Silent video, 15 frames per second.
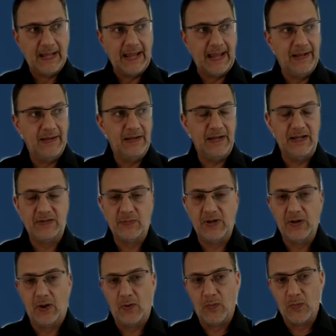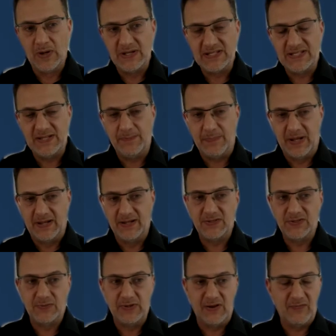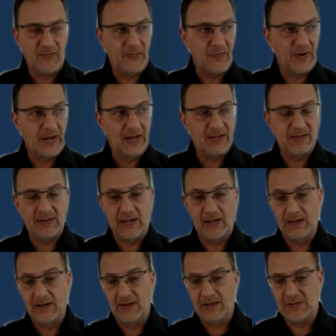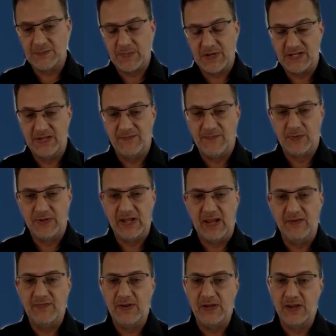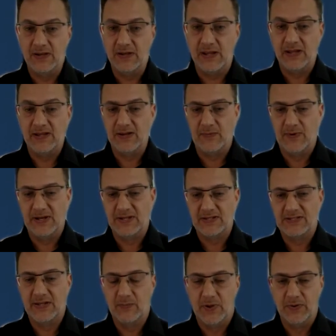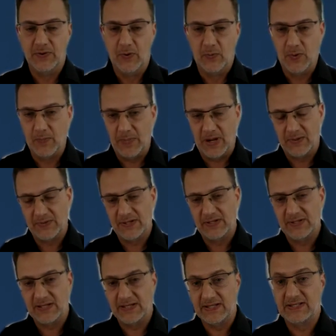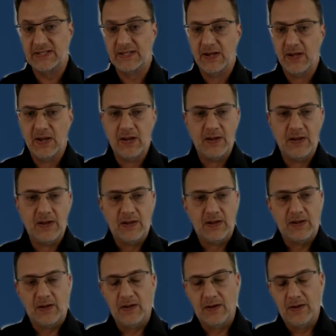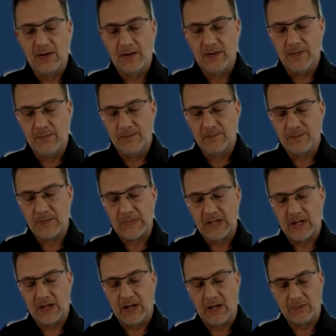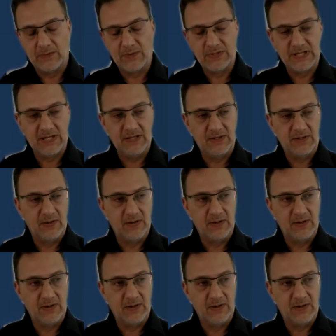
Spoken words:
And it will always depend, so never forget, and especially for the AV integrators, they will know about it, is how to say,